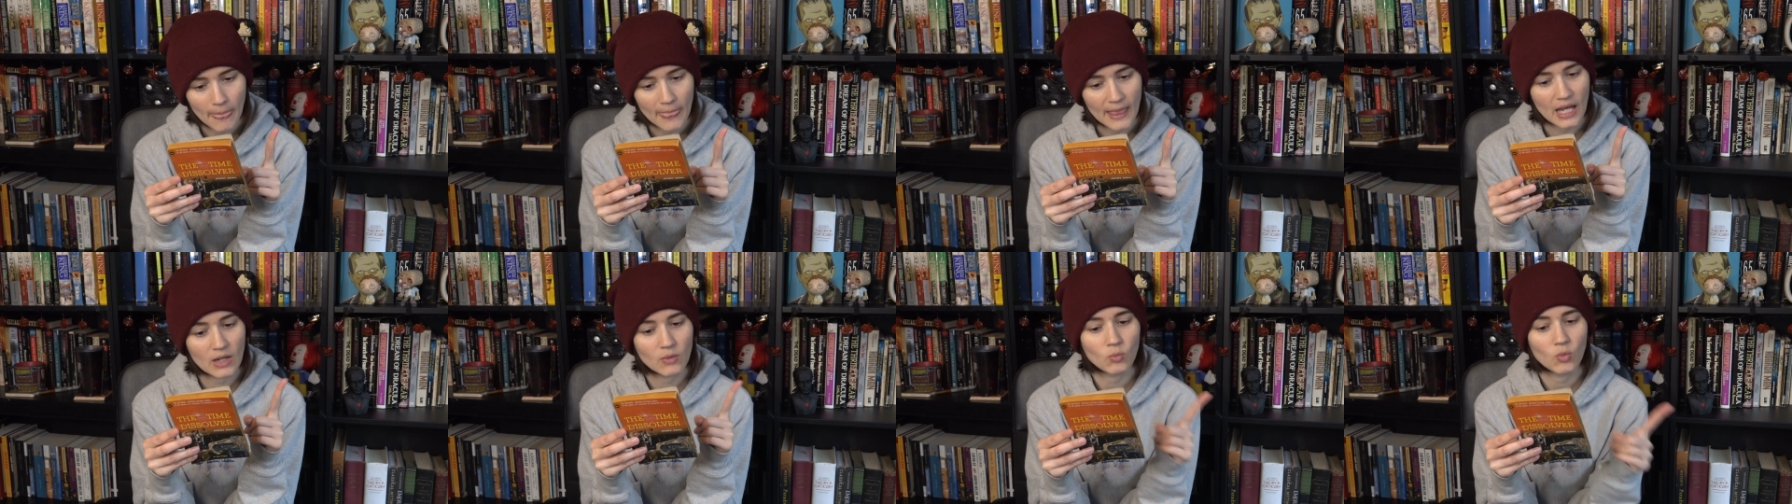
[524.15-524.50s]

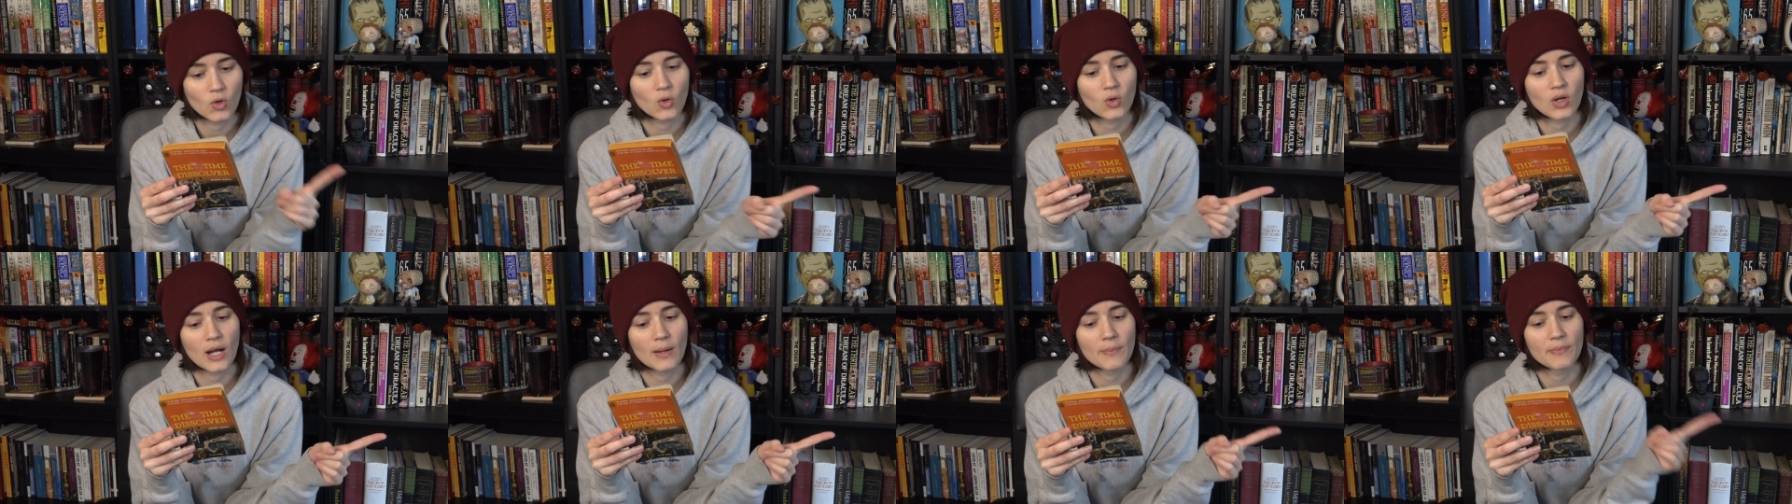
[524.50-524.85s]
and
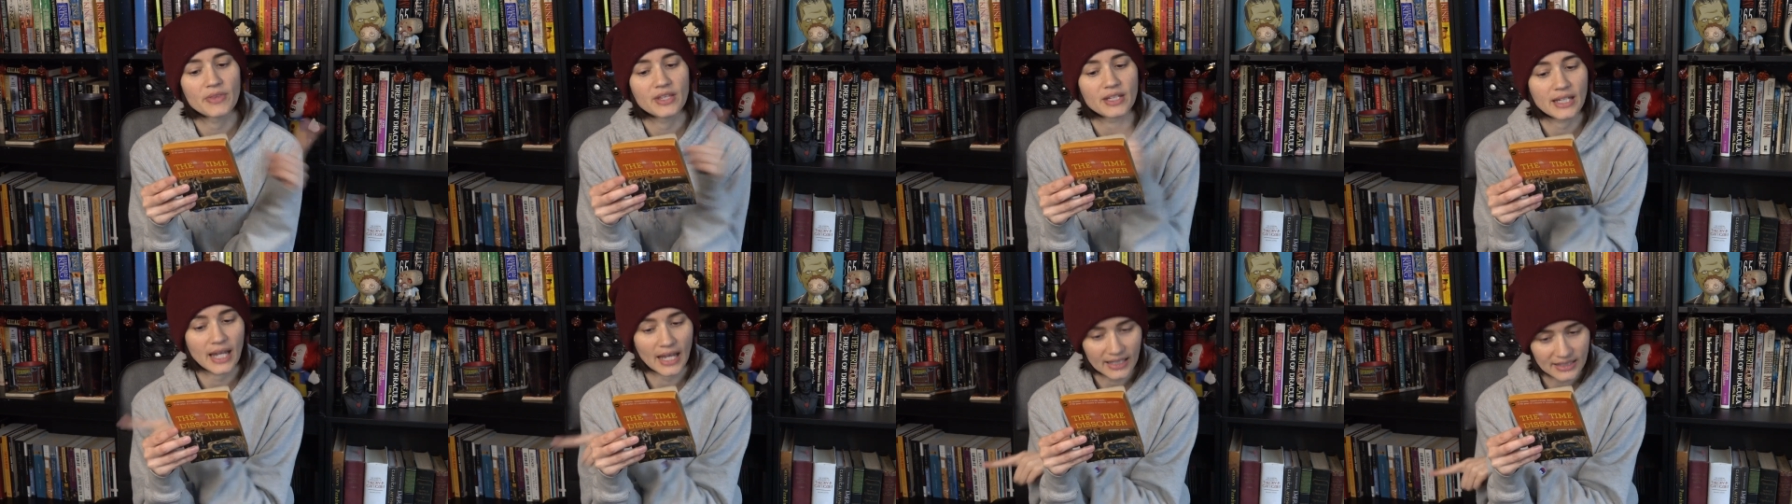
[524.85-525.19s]
woke up
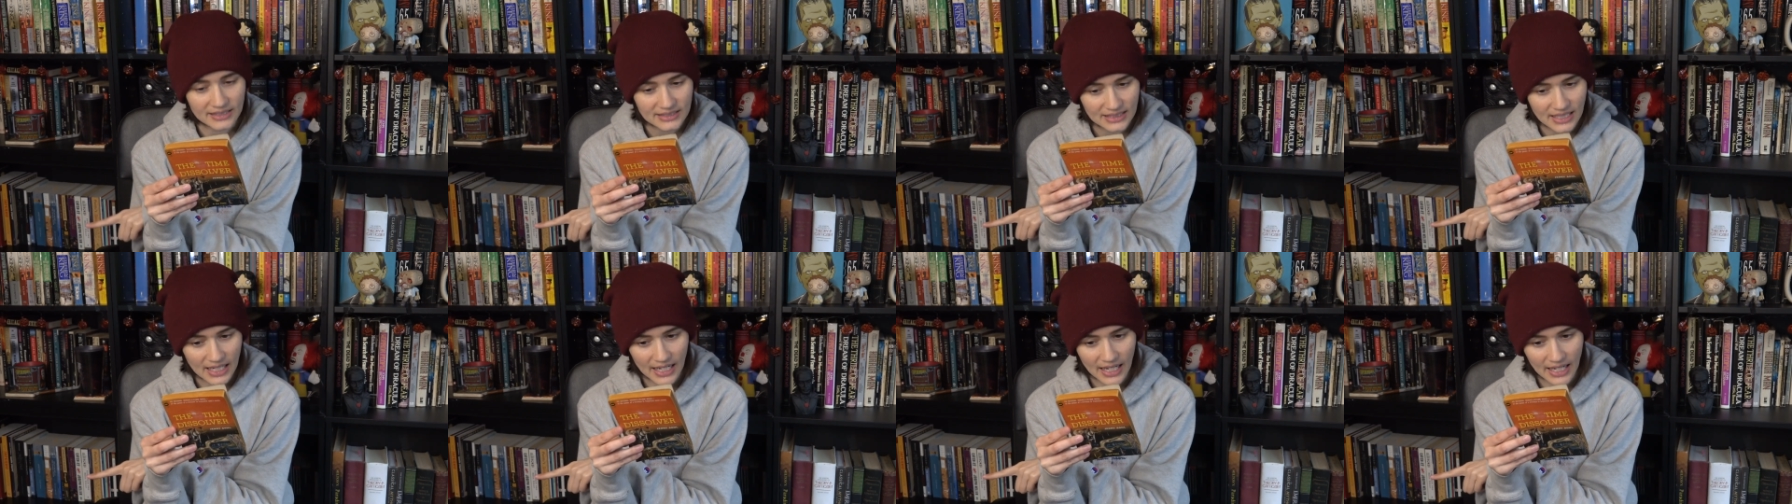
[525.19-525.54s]
the
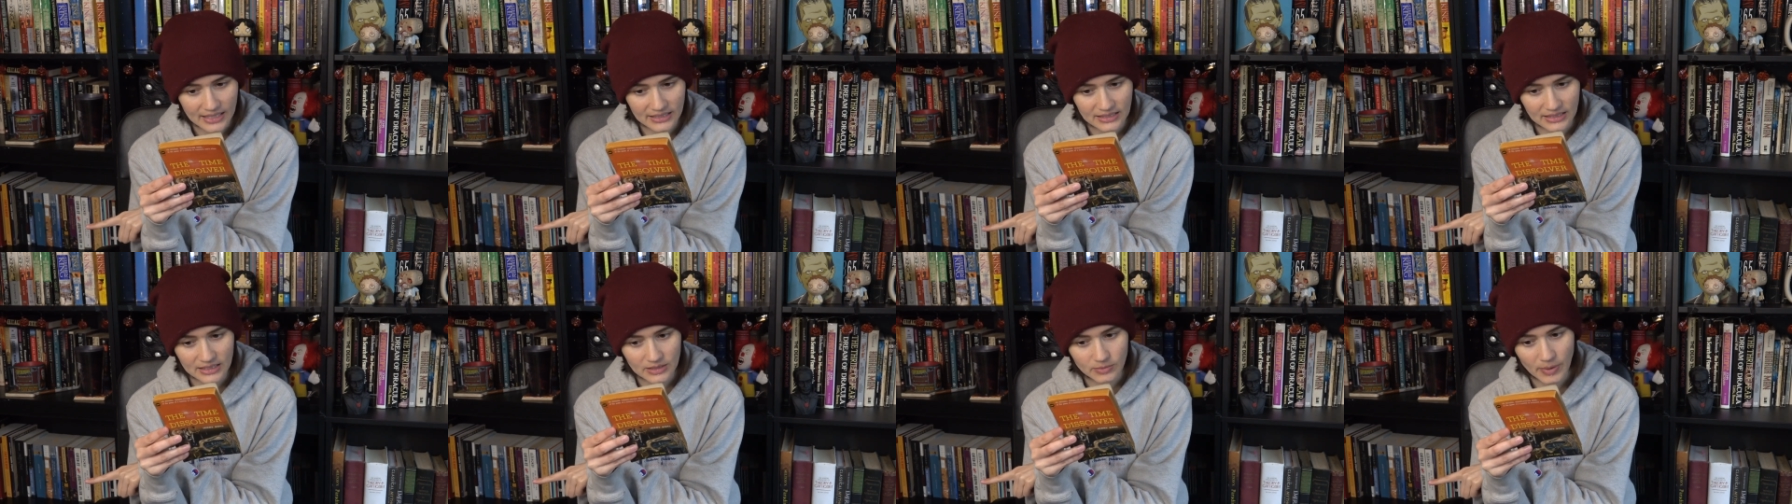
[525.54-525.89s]
next day
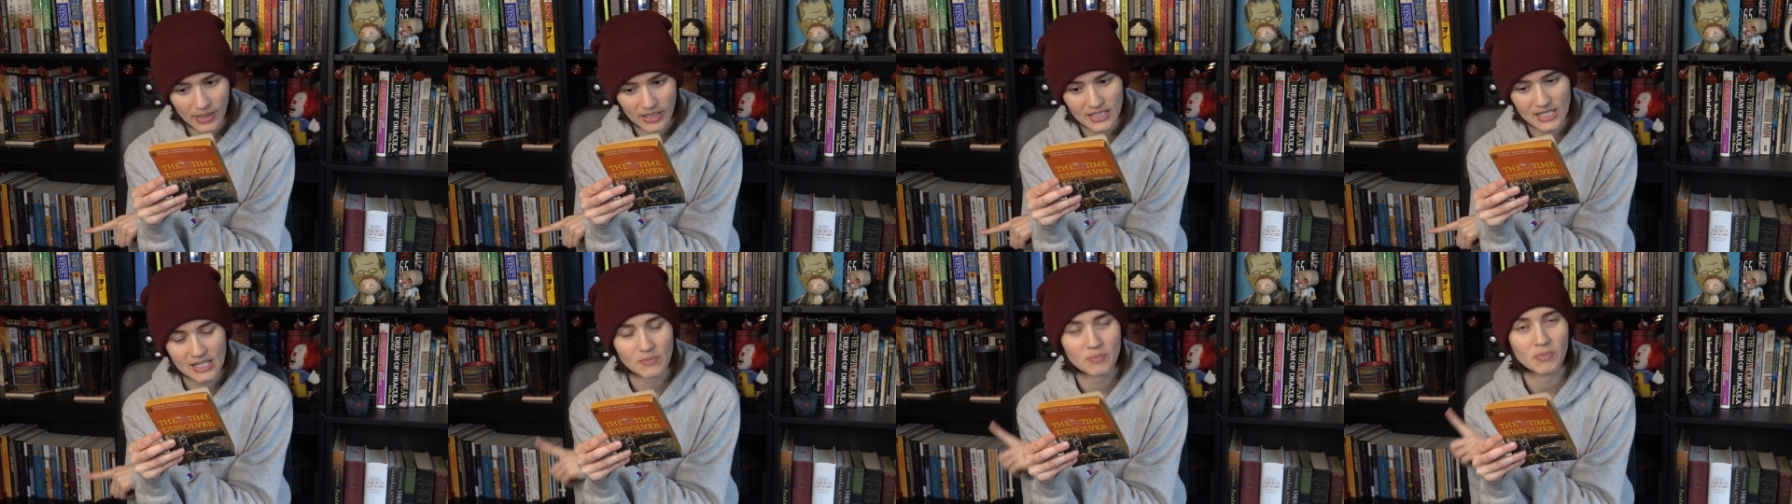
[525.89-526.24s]
as
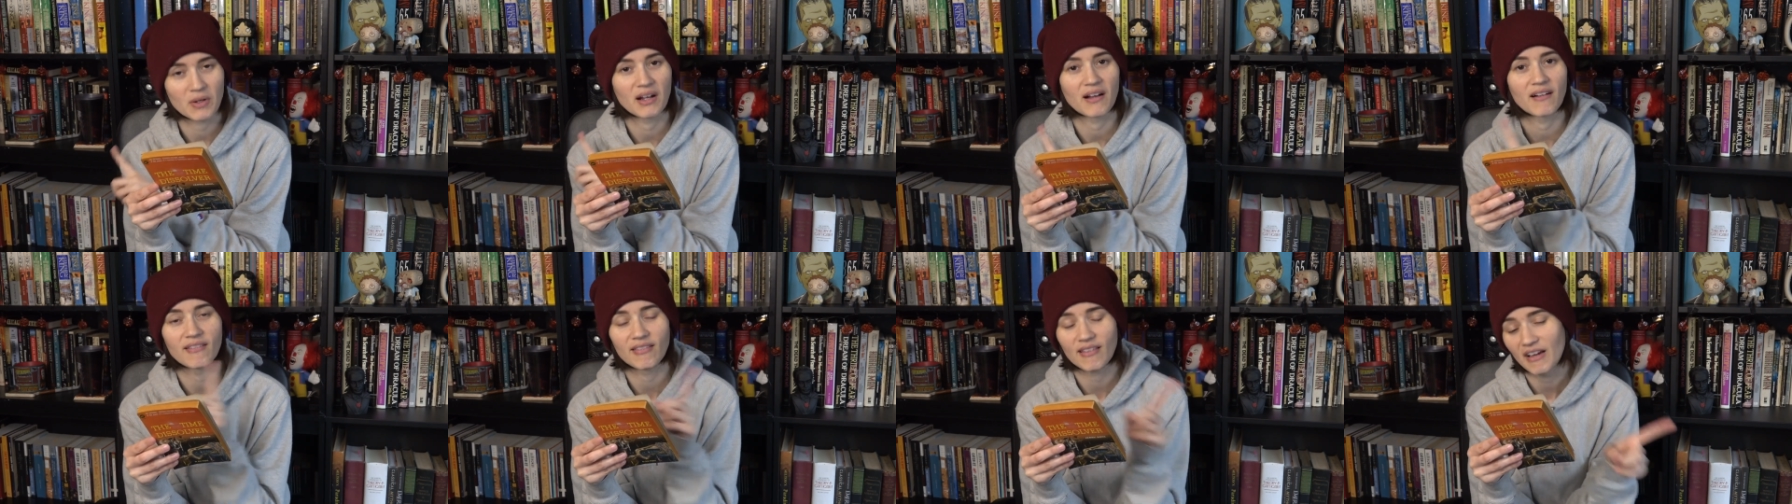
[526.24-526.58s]
expected,
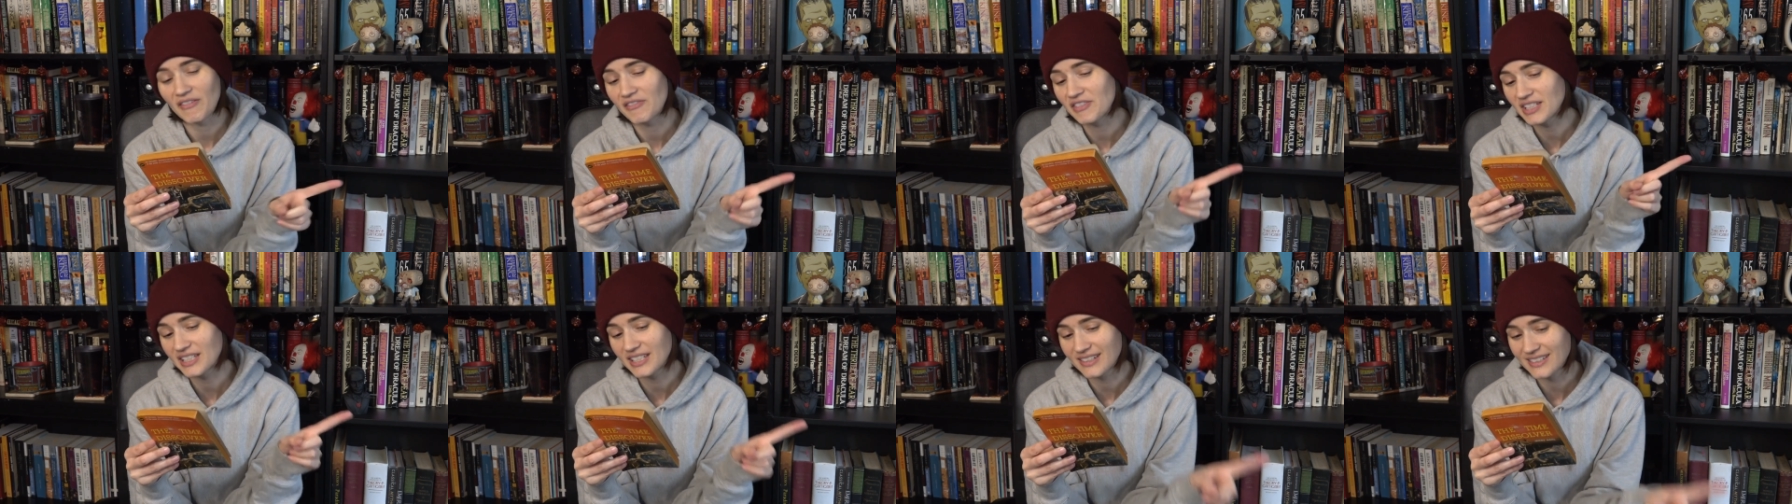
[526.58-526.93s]
but
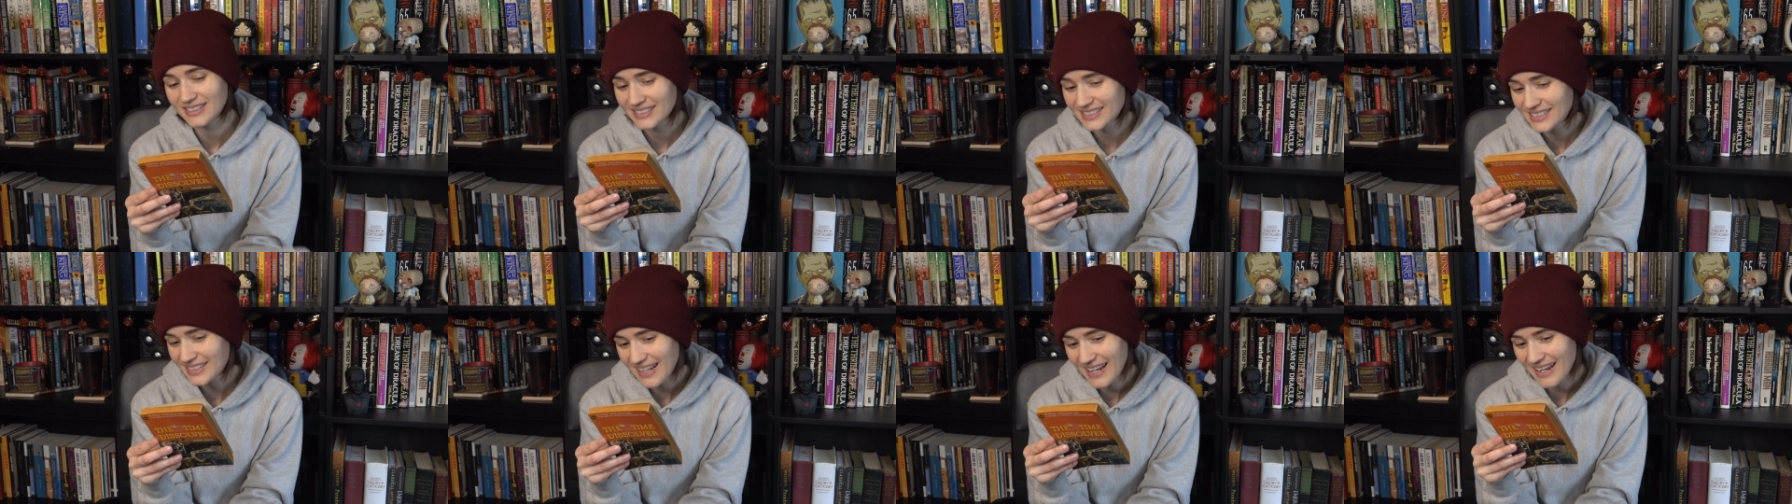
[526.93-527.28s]
11
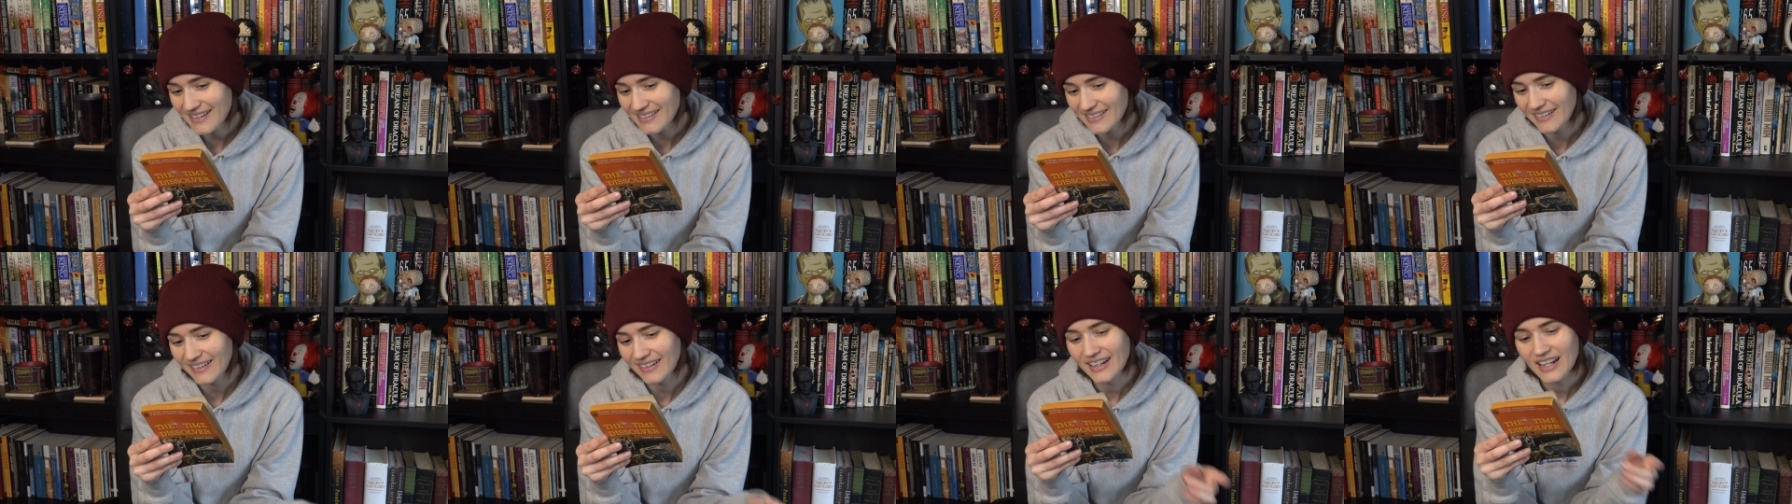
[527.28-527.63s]
years
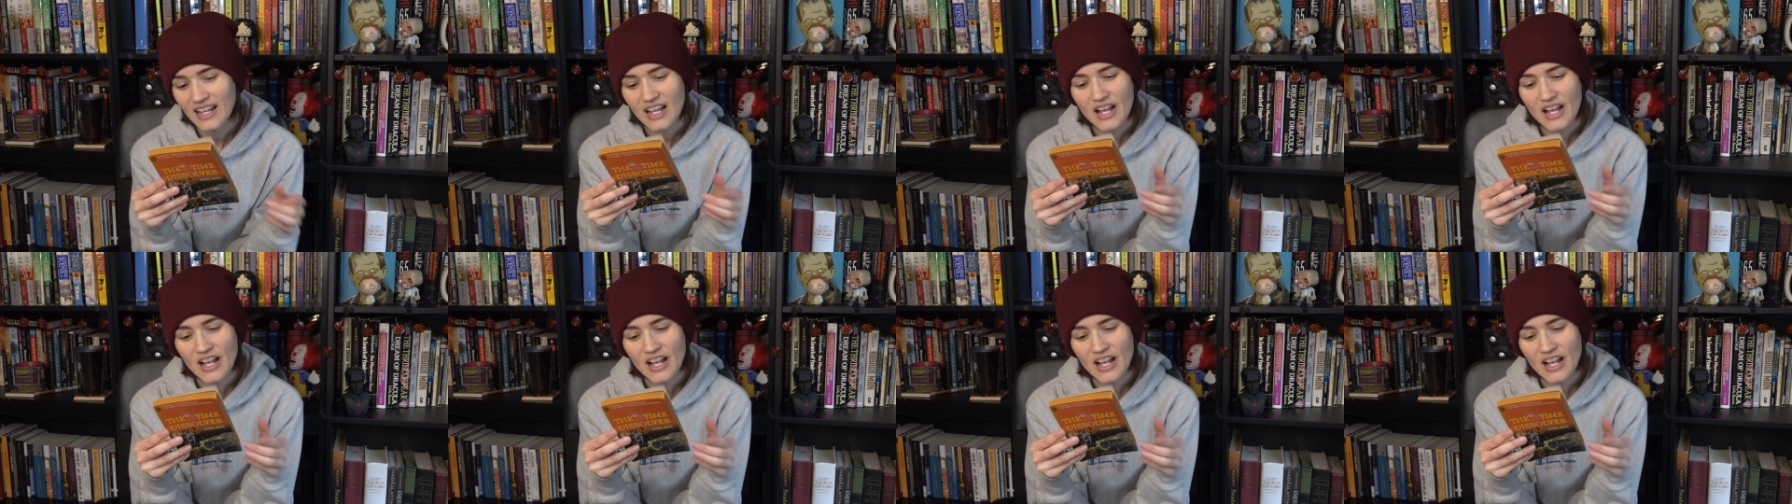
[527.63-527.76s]
later.